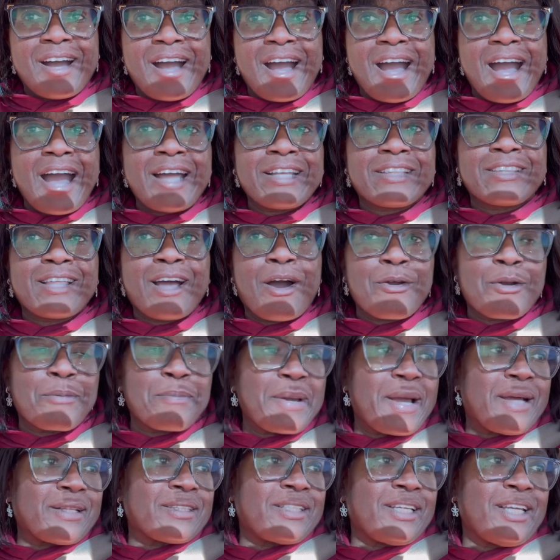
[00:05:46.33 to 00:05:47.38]
I thought
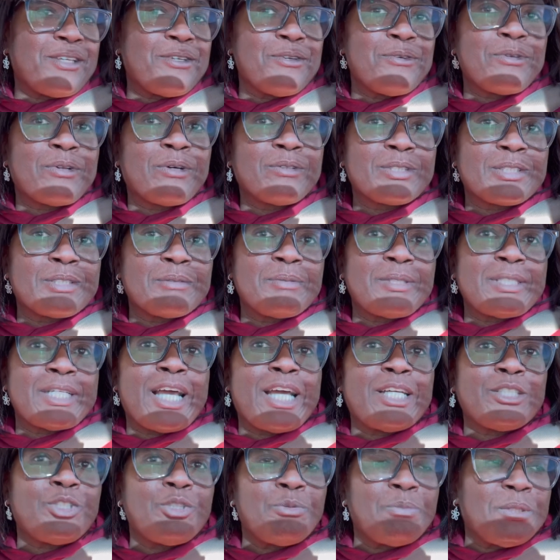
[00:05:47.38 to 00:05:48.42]
about that. You know,
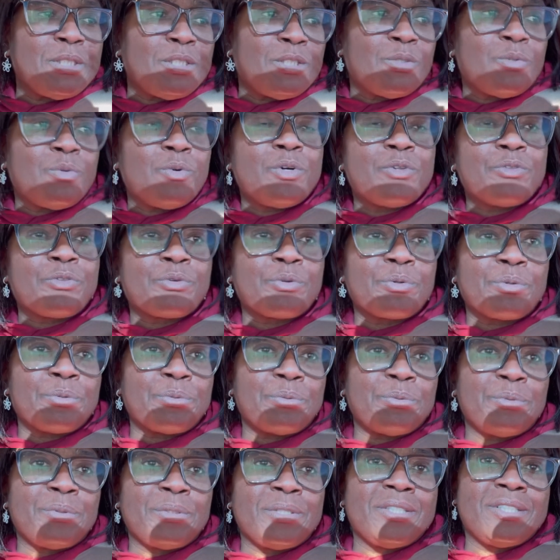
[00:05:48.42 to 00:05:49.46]
sometimes you be going through
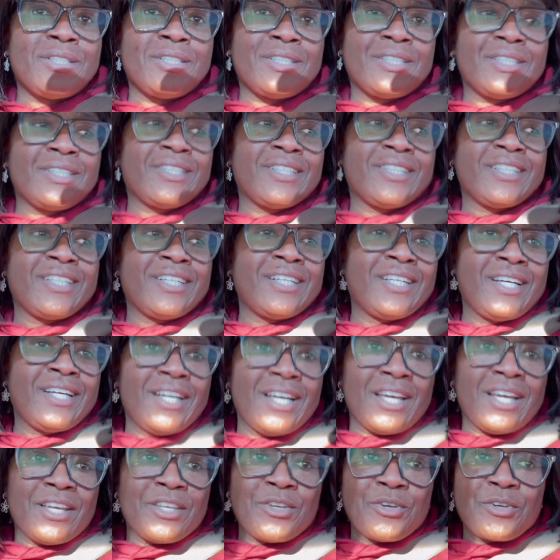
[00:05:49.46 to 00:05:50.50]

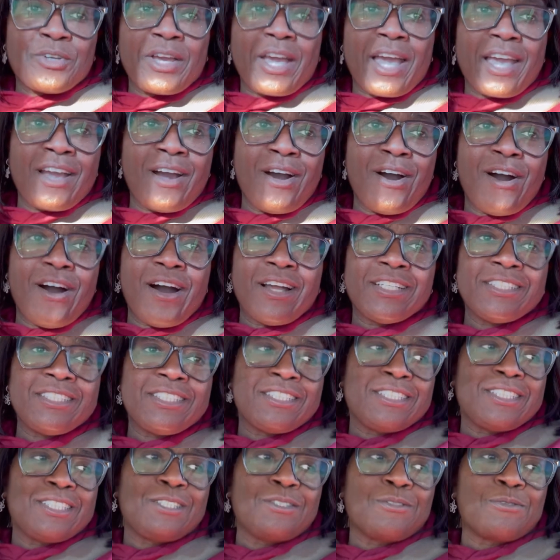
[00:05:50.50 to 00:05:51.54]
and you can't hardly
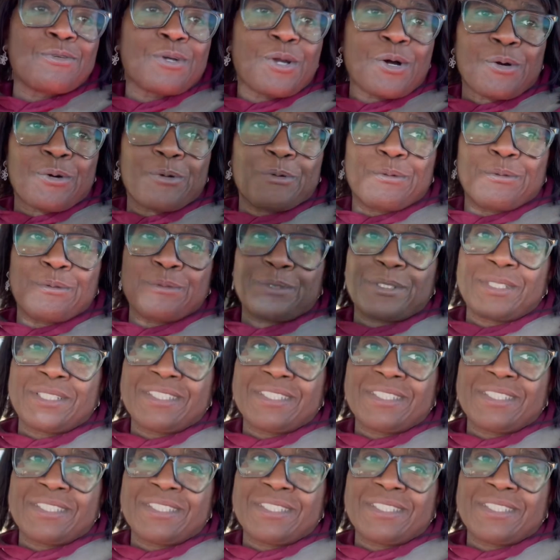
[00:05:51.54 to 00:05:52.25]
see the road,